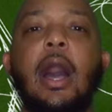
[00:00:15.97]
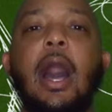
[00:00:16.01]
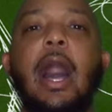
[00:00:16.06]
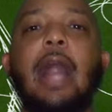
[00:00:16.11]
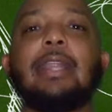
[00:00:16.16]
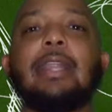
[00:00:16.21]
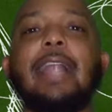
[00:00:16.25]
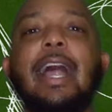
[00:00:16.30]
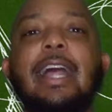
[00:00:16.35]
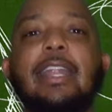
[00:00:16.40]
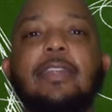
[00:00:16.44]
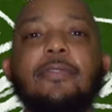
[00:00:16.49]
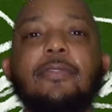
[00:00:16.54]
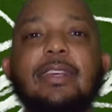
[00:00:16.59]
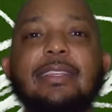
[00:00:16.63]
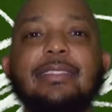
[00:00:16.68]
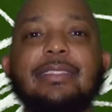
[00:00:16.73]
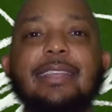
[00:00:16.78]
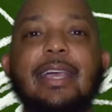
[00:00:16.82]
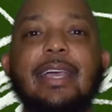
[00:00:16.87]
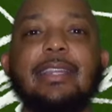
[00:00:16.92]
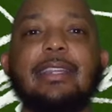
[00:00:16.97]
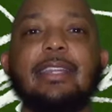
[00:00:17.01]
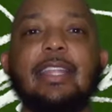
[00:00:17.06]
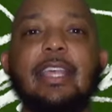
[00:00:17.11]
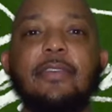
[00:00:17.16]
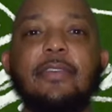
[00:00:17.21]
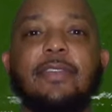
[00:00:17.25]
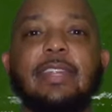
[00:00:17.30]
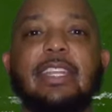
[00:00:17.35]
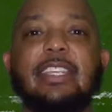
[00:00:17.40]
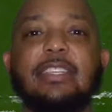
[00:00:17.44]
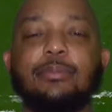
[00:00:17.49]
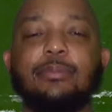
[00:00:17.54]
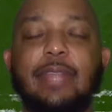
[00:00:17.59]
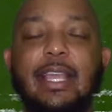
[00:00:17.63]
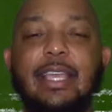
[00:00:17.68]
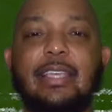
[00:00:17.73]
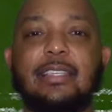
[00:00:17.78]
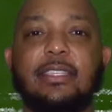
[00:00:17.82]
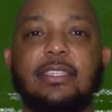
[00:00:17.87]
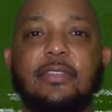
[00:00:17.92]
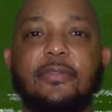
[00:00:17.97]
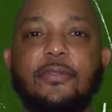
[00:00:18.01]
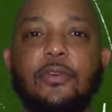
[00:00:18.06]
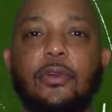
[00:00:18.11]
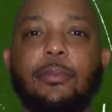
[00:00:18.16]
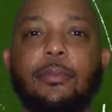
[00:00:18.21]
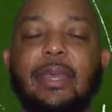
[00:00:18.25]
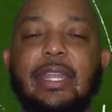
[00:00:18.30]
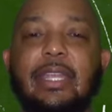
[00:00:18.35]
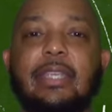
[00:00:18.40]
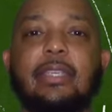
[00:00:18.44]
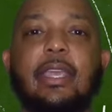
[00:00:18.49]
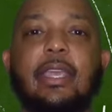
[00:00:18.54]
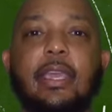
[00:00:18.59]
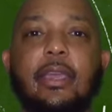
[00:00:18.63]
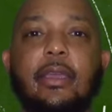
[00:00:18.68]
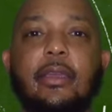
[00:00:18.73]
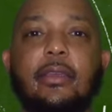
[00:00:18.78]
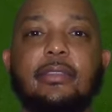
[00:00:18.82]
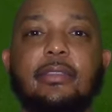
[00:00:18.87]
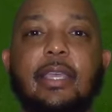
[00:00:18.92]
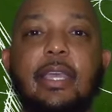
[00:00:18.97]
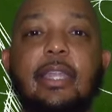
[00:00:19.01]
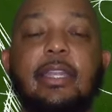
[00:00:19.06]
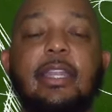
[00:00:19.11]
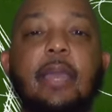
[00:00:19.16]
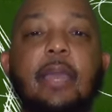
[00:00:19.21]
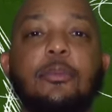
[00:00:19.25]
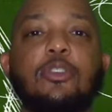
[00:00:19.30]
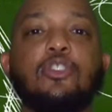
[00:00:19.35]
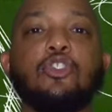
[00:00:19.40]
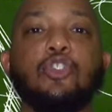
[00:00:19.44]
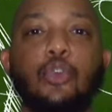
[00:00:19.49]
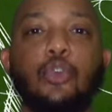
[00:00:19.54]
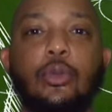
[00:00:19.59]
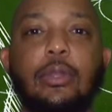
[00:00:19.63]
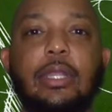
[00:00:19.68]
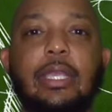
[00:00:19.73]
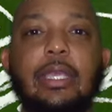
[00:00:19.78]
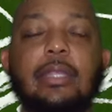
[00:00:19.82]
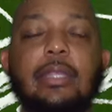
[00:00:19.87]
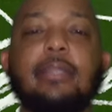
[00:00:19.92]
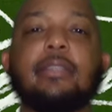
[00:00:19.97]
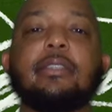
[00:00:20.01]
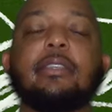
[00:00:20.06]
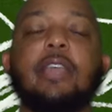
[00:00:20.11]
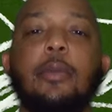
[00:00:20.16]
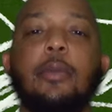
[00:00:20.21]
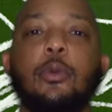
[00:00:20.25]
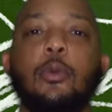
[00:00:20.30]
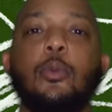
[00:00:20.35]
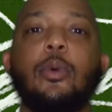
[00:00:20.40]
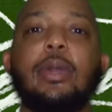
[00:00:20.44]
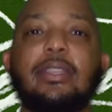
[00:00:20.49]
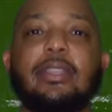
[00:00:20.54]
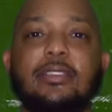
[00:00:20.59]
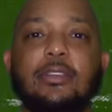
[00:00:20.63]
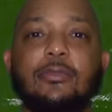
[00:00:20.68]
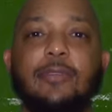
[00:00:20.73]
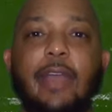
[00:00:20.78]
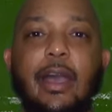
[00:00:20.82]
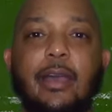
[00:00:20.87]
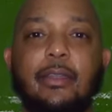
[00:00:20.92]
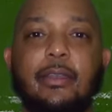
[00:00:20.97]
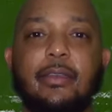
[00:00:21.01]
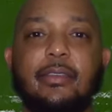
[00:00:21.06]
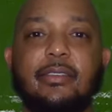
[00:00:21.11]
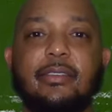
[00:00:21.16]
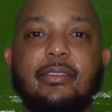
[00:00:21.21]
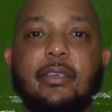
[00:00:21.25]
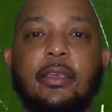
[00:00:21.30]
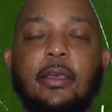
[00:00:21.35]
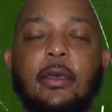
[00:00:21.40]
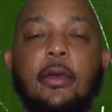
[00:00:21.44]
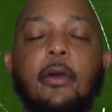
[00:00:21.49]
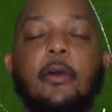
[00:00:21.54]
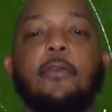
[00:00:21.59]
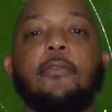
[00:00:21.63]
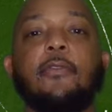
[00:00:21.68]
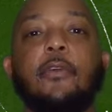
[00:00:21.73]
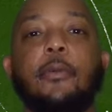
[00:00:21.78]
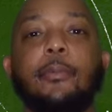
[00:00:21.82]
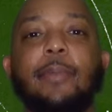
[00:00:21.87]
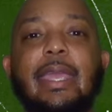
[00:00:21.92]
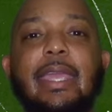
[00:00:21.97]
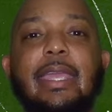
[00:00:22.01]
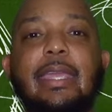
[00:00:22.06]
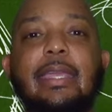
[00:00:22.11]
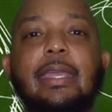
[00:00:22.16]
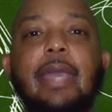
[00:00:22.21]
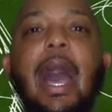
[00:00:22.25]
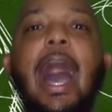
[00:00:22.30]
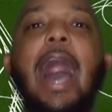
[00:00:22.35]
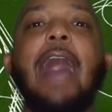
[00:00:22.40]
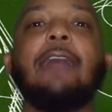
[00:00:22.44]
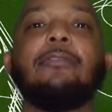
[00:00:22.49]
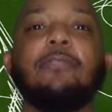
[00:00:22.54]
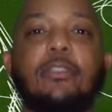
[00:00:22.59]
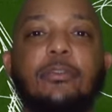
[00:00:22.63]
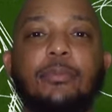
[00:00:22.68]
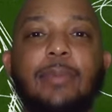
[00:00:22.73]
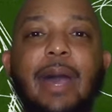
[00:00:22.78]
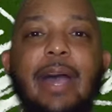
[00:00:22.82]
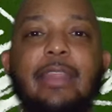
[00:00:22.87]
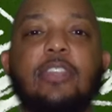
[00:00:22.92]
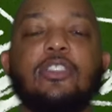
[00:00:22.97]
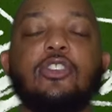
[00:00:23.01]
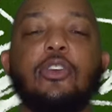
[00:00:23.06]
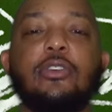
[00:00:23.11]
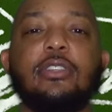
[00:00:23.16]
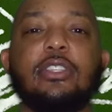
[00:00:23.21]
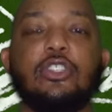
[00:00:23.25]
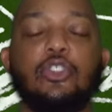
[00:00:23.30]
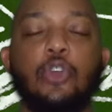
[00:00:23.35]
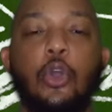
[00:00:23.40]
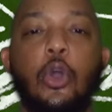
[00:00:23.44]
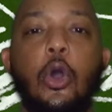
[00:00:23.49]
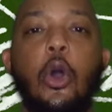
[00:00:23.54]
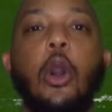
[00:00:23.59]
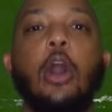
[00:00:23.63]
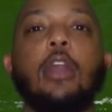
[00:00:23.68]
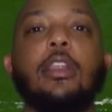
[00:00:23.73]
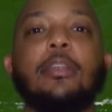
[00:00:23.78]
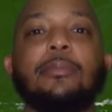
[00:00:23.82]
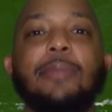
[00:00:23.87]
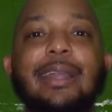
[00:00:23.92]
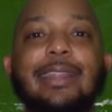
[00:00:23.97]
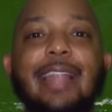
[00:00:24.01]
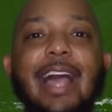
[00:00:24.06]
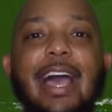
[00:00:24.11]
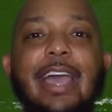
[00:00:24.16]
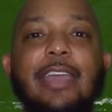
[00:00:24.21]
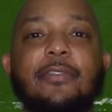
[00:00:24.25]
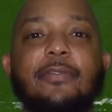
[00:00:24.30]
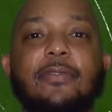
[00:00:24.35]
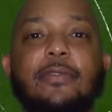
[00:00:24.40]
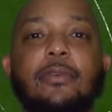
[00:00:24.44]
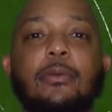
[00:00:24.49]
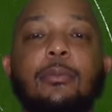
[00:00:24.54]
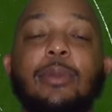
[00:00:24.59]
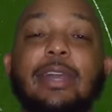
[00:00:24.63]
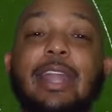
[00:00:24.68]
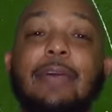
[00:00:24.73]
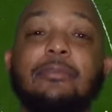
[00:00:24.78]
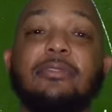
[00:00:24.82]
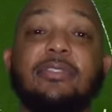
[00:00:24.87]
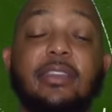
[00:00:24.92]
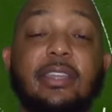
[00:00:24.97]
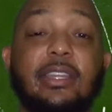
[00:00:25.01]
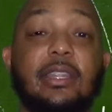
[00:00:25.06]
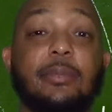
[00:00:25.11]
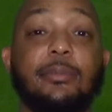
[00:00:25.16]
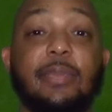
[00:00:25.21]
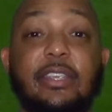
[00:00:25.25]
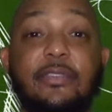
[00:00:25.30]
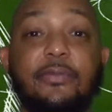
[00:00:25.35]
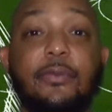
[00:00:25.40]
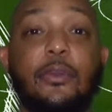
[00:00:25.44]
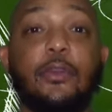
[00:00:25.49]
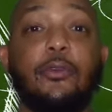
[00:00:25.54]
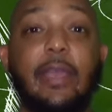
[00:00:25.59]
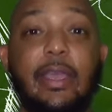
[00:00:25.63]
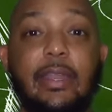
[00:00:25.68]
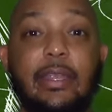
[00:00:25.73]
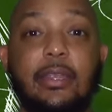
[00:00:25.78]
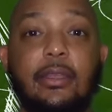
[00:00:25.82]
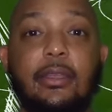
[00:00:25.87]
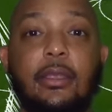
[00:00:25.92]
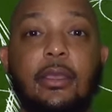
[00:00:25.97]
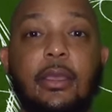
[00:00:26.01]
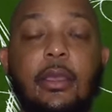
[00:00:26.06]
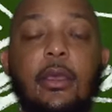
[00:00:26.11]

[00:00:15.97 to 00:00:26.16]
A lot of us live in these places for many years and never truly discover what is around us. For me, I've lived by the Jersey Shore all of my life, but I've taken the beach for granted.